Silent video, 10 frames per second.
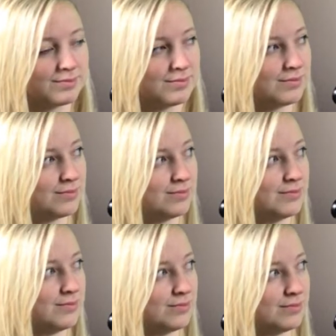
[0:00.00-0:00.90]

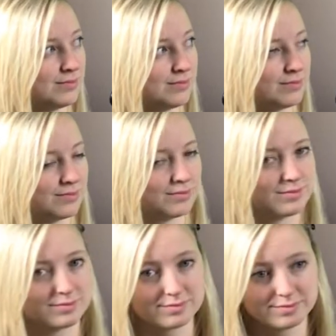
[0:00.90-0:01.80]

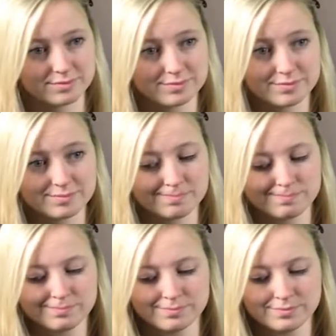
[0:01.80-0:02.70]

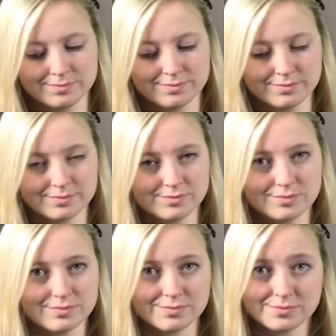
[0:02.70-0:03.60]

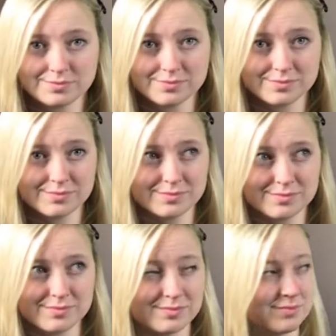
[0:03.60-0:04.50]

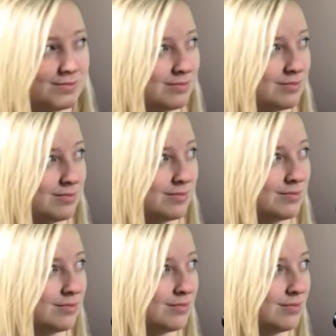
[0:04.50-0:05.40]

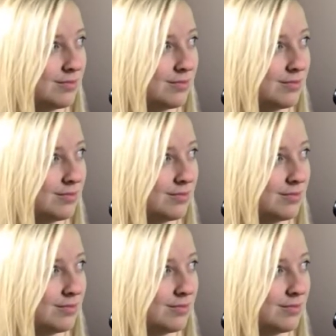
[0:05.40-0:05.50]
No words are spoken by the person on screen.